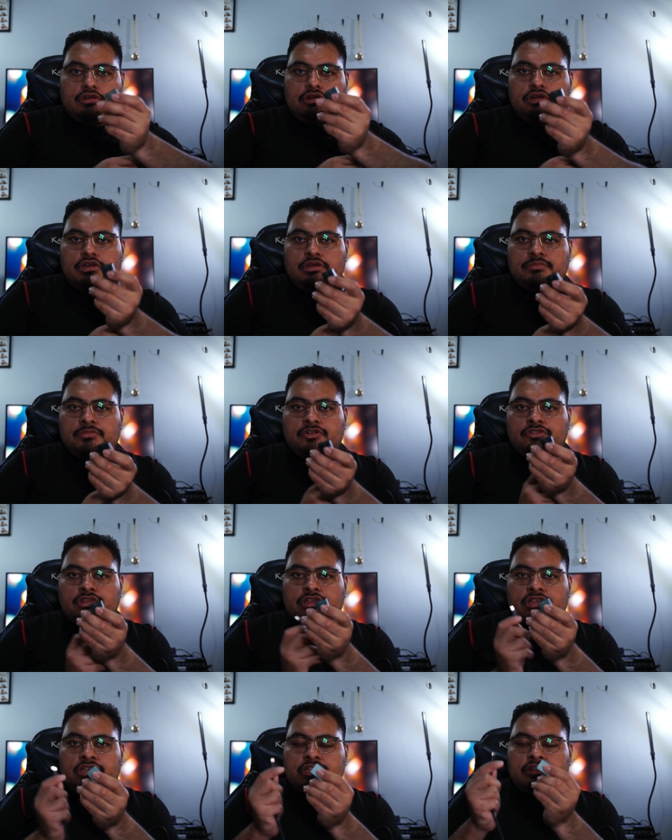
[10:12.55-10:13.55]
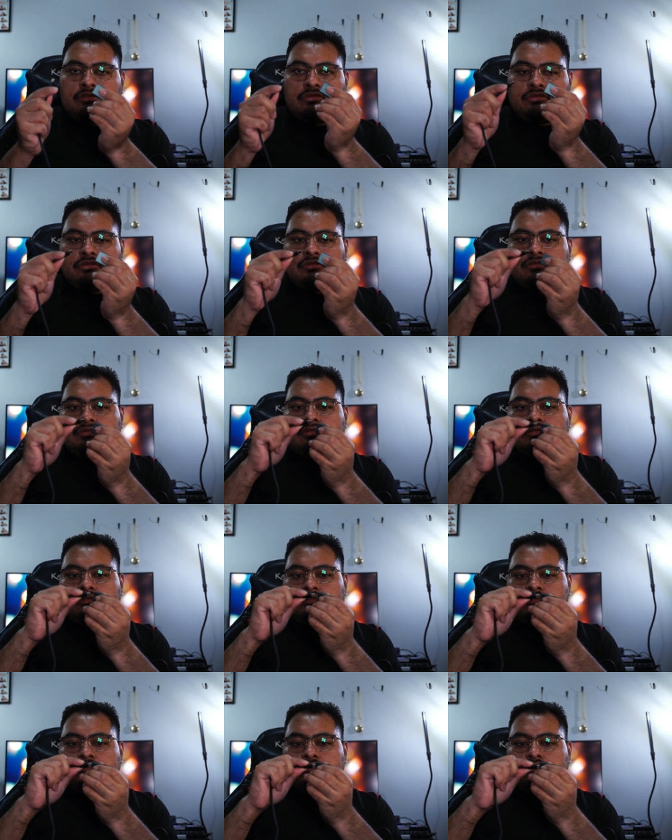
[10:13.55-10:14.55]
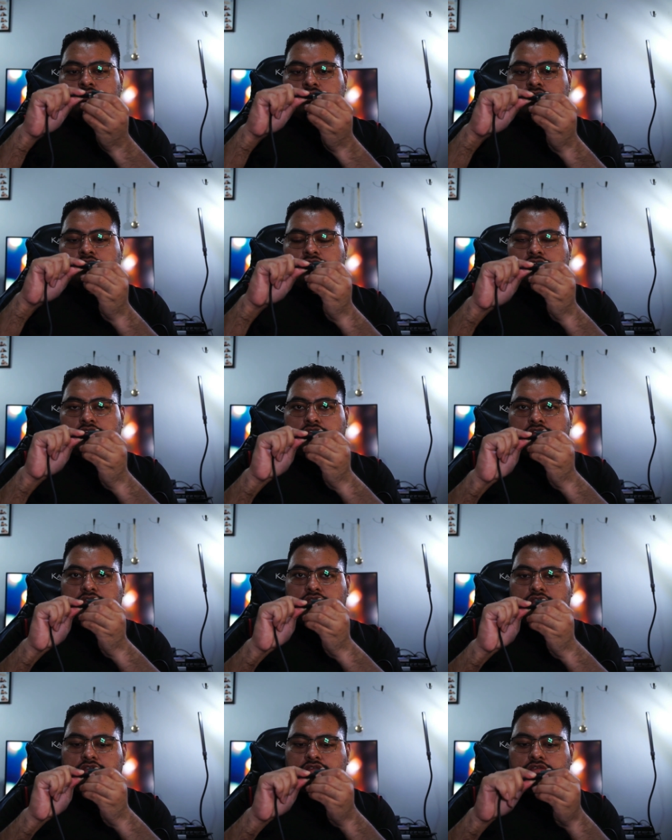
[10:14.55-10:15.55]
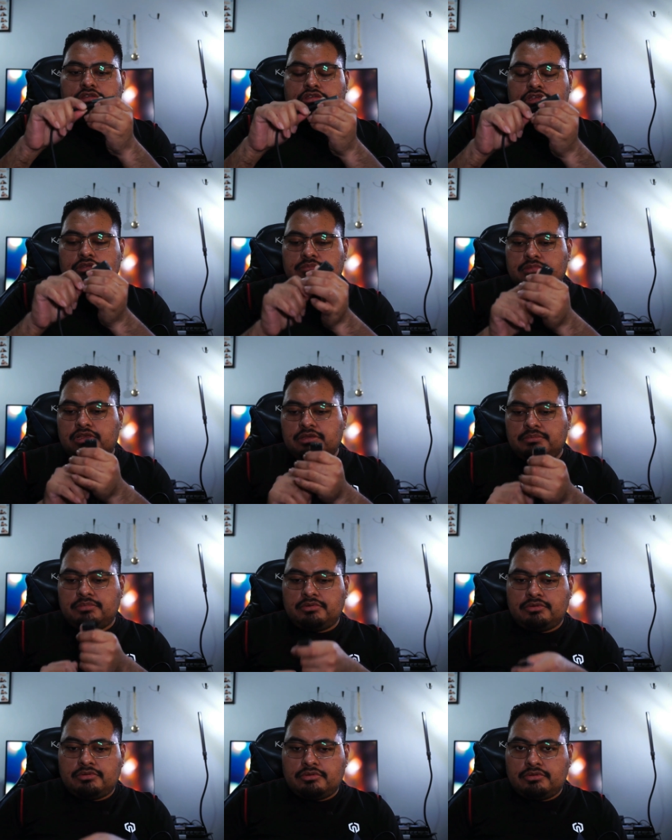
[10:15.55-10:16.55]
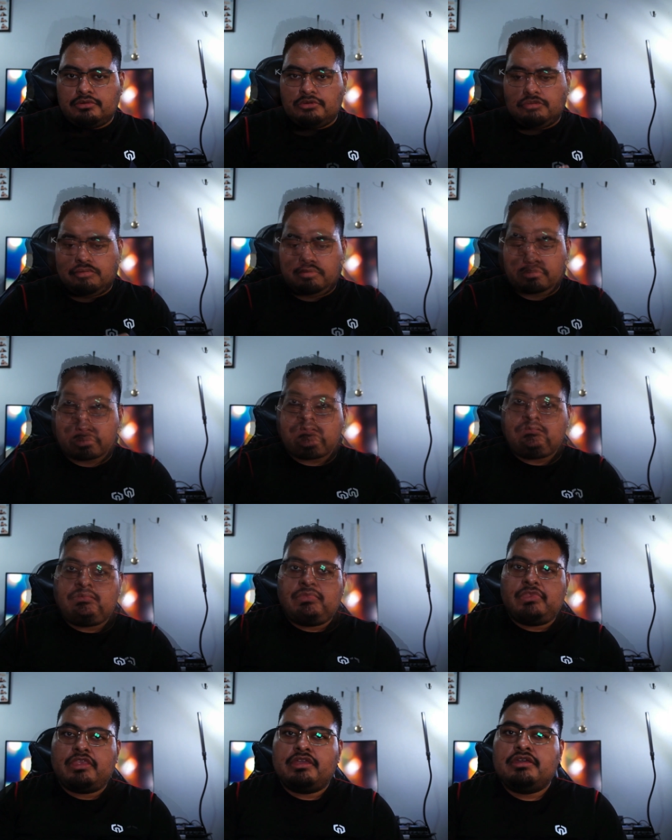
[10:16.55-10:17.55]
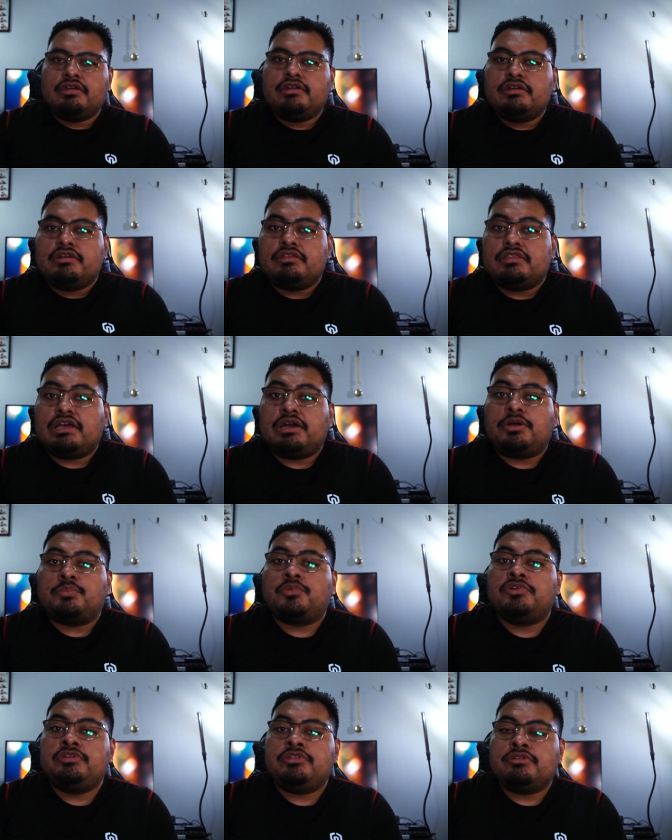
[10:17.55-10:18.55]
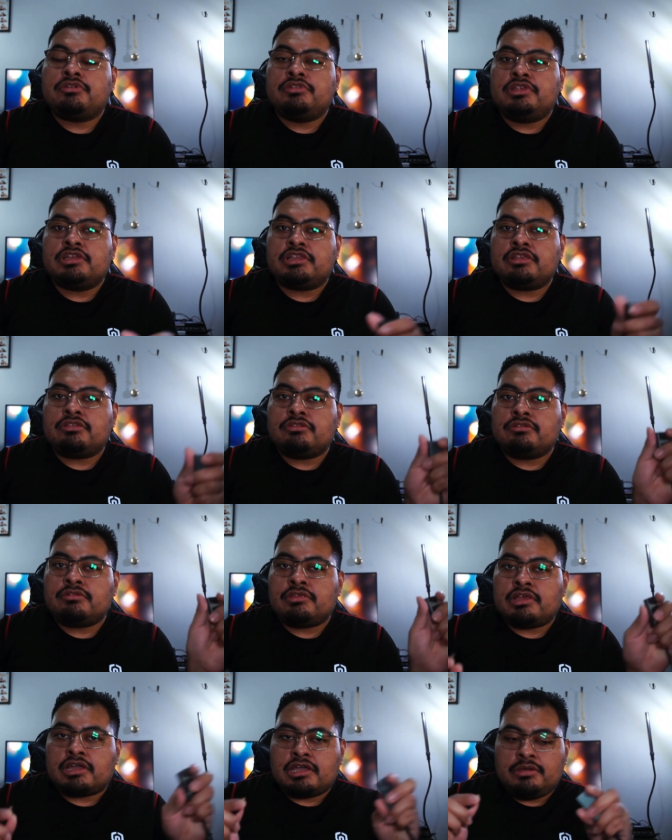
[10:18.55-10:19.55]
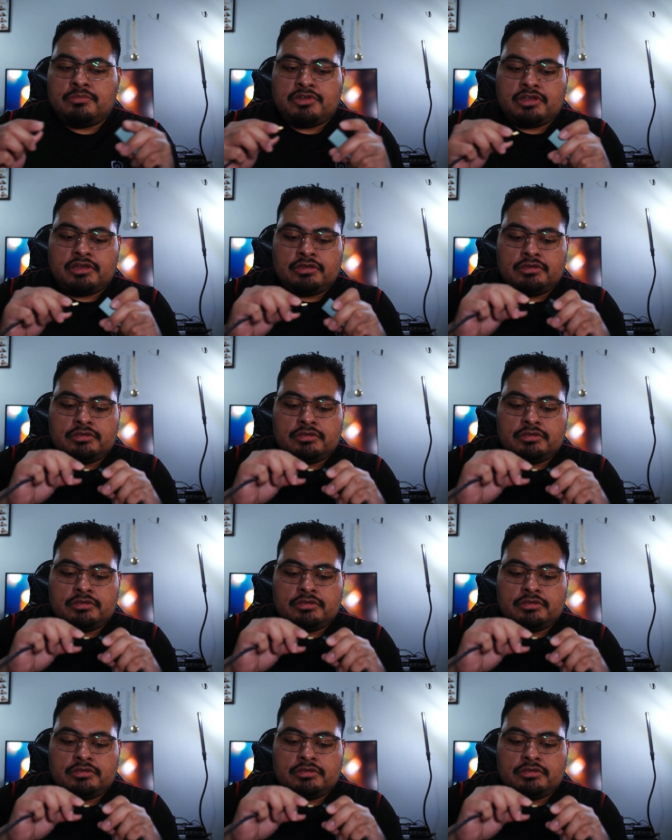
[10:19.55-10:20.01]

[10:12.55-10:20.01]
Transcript: I'm connecting it to the display port now I'm going to connect it to the camera